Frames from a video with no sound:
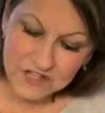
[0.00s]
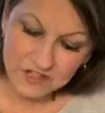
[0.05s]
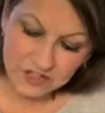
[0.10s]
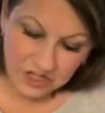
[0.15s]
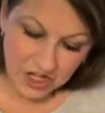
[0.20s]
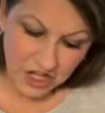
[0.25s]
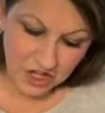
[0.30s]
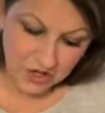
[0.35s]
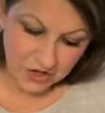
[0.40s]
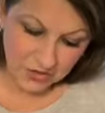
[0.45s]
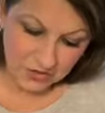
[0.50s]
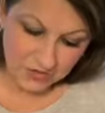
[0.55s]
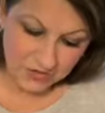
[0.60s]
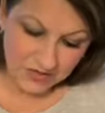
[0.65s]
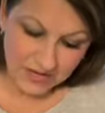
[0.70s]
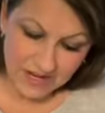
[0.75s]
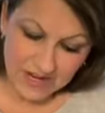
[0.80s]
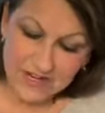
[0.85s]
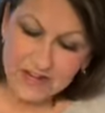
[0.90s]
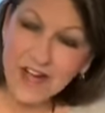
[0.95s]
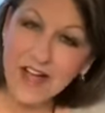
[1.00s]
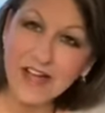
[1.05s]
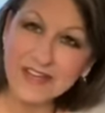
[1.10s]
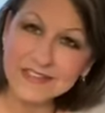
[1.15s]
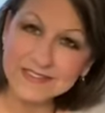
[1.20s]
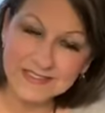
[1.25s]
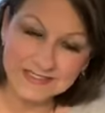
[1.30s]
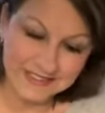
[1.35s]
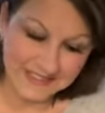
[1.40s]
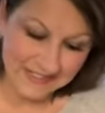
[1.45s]
alone and
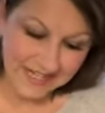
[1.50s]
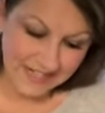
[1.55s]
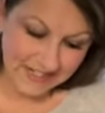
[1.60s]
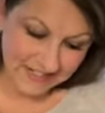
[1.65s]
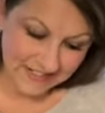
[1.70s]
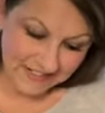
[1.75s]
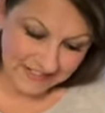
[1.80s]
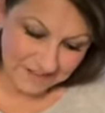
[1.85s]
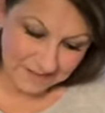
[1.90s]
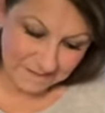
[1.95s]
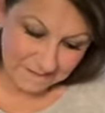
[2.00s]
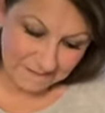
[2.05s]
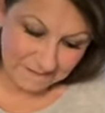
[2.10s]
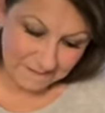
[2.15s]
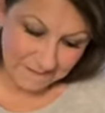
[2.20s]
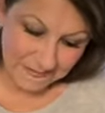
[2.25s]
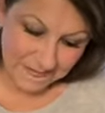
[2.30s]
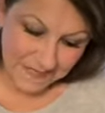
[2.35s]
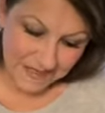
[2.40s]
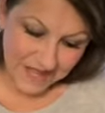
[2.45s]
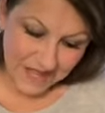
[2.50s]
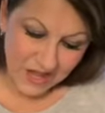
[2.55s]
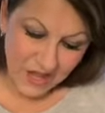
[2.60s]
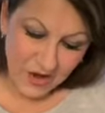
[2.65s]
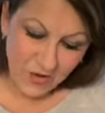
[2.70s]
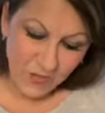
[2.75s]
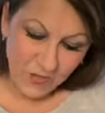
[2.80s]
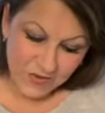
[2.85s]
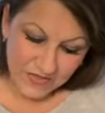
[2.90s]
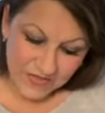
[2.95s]
isolated,
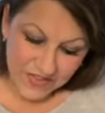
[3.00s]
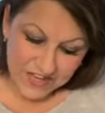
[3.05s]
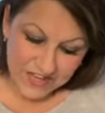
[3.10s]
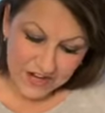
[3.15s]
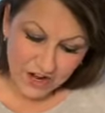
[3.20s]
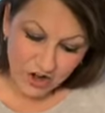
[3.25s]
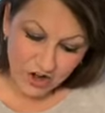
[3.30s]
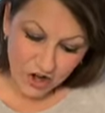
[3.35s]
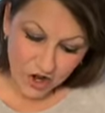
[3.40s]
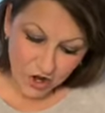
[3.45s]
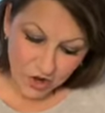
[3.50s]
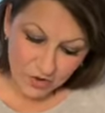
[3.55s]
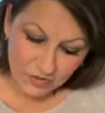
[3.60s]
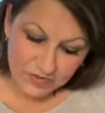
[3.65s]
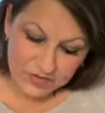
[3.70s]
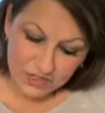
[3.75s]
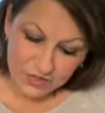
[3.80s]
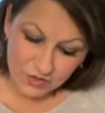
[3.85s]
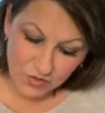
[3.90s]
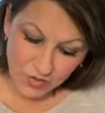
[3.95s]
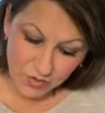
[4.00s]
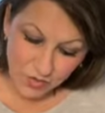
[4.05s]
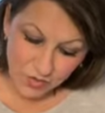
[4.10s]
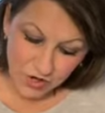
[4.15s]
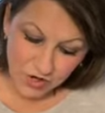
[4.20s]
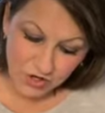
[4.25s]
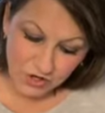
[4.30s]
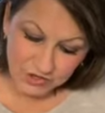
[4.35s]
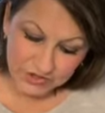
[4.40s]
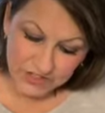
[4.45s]
within our own little
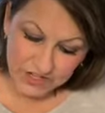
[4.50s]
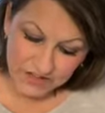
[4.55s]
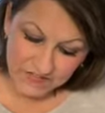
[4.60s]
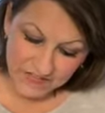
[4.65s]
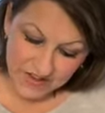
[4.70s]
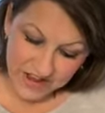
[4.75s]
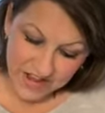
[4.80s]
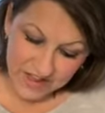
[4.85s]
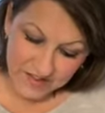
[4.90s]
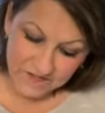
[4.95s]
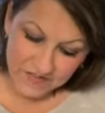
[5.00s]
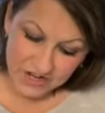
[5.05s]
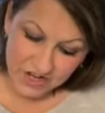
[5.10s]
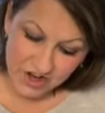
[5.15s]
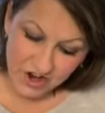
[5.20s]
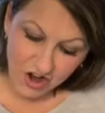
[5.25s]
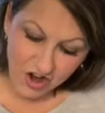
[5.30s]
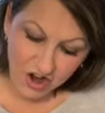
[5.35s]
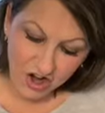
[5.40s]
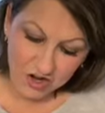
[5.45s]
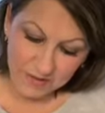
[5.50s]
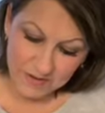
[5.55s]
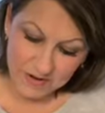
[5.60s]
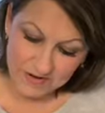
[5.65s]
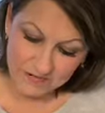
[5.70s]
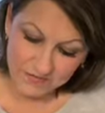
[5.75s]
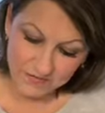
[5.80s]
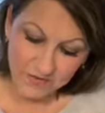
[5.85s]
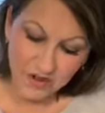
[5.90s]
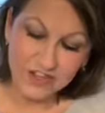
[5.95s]
world of heavy garb
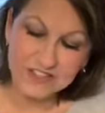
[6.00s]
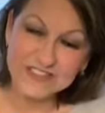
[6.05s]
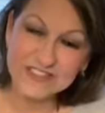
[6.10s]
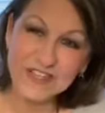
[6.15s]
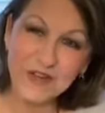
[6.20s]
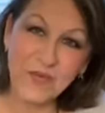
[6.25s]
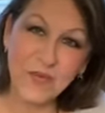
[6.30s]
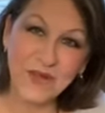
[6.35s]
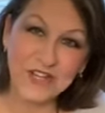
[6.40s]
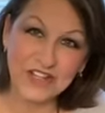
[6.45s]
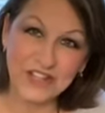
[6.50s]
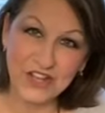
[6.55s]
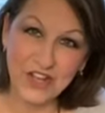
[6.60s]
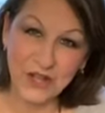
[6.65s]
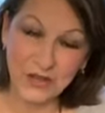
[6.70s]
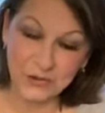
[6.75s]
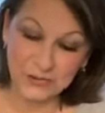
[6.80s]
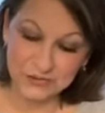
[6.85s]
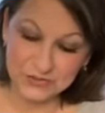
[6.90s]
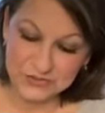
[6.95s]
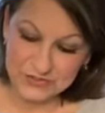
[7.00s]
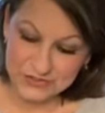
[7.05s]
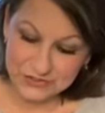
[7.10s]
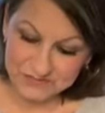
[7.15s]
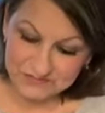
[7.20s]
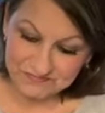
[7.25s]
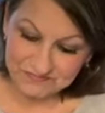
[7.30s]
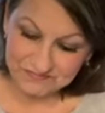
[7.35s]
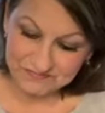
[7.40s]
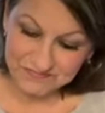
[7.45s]
and frosty windows.
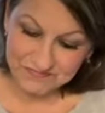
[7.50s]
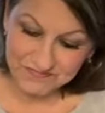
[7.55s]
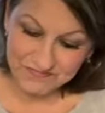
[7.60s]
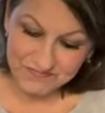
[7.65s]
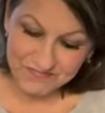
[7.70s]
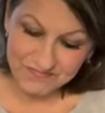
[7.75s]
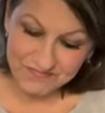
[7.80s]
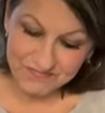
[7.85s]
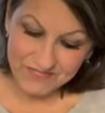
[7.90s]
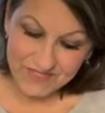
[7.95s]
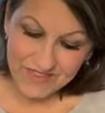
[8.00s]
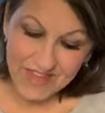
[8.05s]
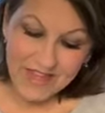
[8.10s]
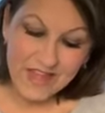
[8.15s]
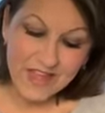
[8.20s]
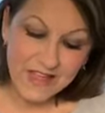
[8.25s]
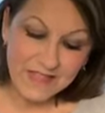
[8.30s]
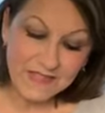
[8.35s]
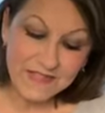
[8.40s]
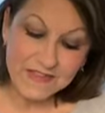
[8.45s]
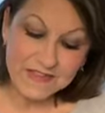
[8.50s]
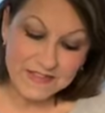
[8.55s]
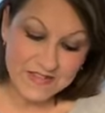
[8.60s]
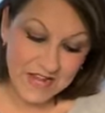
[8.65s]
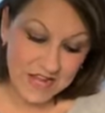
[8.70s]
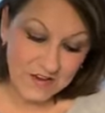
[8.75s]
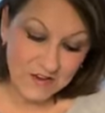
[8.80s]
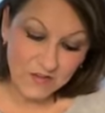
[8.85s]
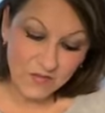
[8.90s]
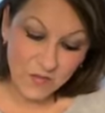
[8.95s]
The
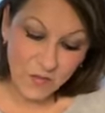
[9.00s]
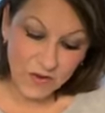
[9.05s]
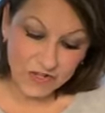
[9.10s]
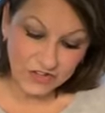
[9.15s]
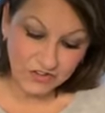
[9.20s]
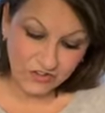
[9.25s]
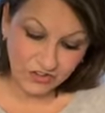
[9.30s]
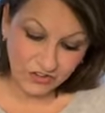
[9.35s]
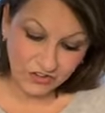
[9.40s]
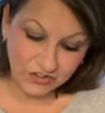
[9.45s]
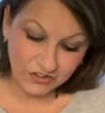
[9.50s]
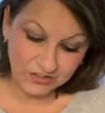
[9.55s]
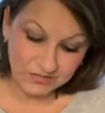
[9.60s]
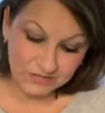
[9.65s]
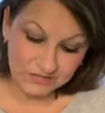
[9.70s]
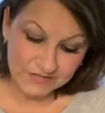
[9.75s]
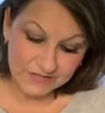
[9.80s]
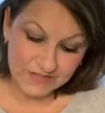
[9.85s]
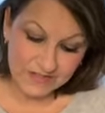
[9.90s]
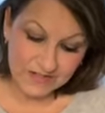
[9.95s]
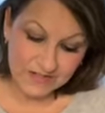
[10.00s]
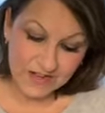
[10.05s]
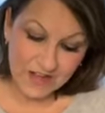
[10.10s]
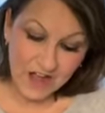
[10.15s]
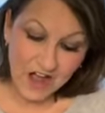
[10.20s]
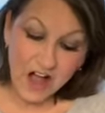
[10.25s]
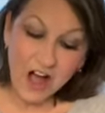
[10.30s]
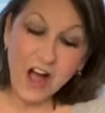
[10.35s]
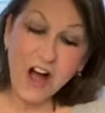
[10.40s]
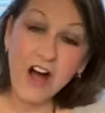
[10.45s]
dead of winter,
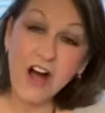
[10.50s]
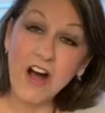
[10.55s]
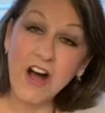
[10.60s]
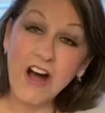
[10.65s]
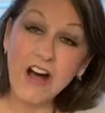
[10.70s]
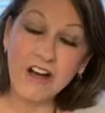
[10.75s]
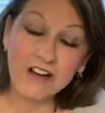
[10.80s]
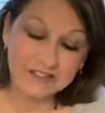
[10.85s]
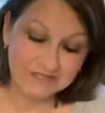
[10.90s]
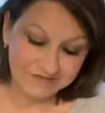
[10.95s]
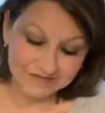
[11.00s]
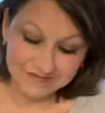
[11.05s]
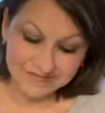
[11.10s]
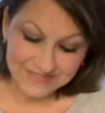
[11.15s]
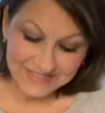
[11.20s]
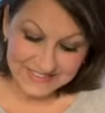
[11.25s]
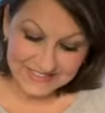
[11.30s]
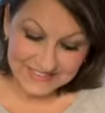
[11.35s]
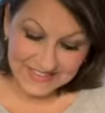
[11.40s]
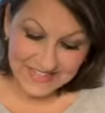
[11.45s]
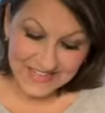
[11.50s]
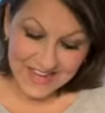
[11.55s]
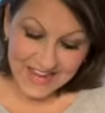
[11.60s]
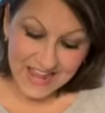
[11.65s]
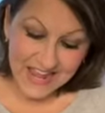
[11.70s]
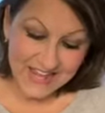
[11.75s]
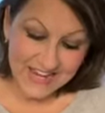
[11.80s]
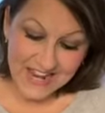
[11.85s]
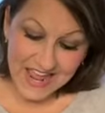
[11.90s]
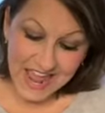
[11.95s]
ah,
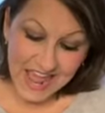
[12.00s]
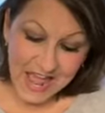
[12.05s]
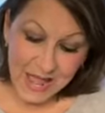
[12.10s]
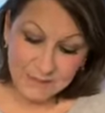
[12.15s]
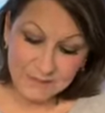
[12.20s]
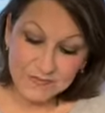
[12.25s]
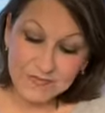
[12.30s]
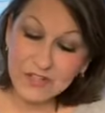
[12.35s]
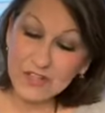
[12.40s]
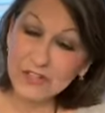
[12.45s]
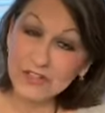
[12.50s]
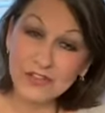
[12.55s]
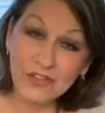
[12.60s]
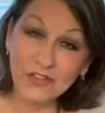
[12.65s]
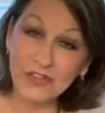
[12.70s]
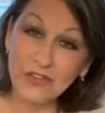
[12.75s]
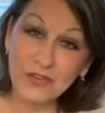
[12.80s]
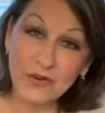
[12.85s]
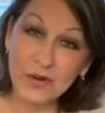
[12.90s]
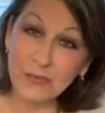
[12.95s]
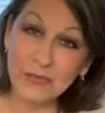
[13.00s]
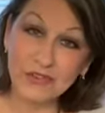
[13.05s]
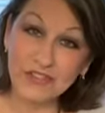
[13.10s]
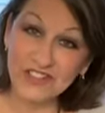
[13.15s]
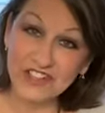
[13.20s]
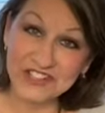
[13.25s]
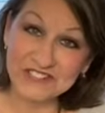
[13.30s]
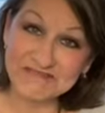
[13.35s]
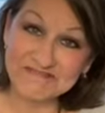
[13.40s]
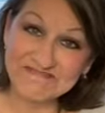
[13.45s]
an apt
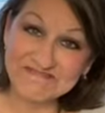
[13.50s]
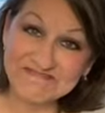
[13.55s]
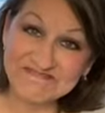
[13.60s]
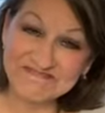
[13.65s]
description.